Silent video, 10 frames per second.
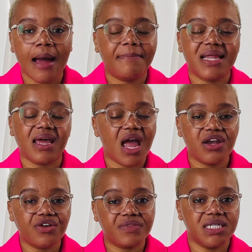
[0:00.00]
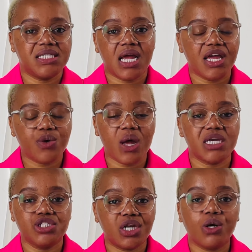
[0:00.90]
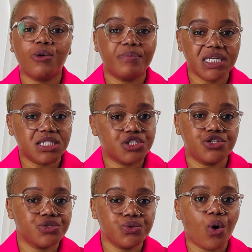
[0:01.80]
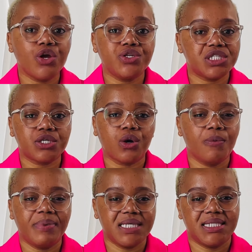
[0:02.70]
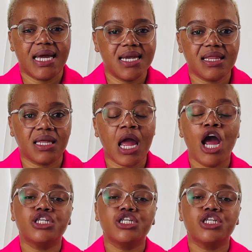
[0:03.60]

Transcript: By the end of the day, you actually completed 2 or you didn't complete anything.